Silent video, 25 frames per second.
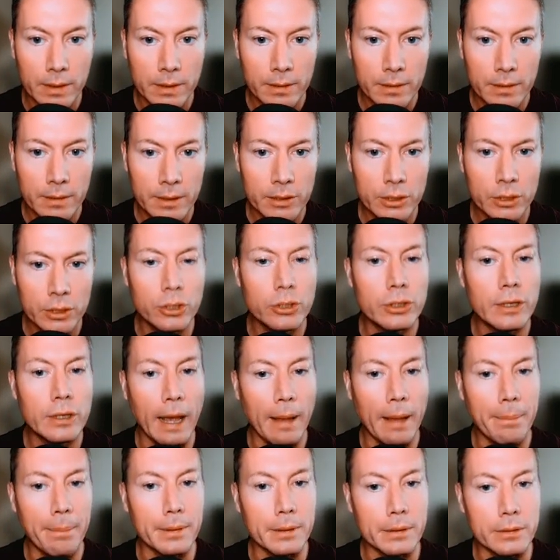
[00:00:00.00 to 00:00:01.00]
This could
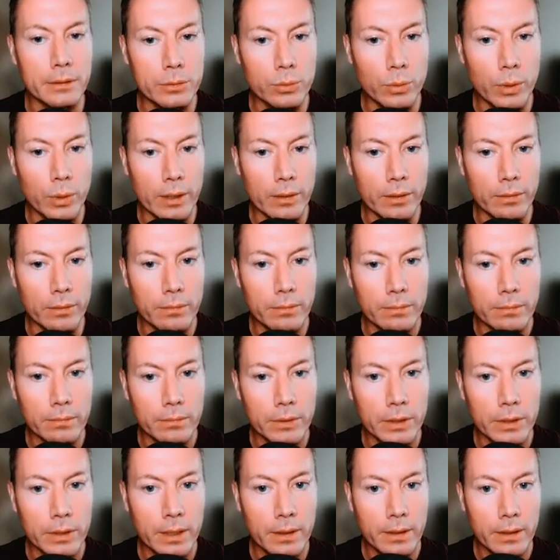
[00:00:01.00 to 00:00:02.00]
happen as well.
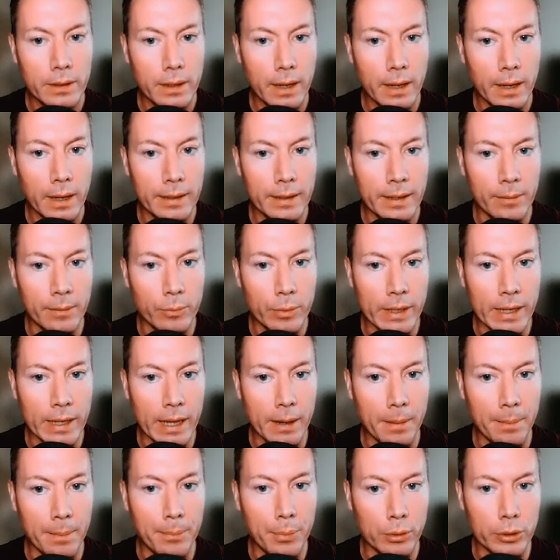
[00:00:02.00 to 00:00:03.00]
Yeah. And then we get
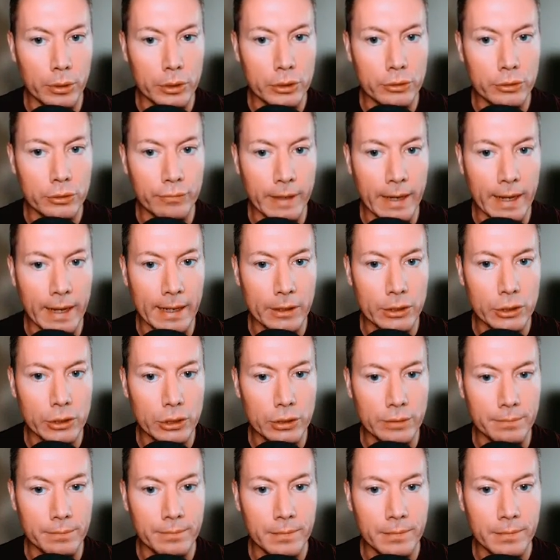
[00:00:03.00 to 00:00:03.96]
a bullish reaction.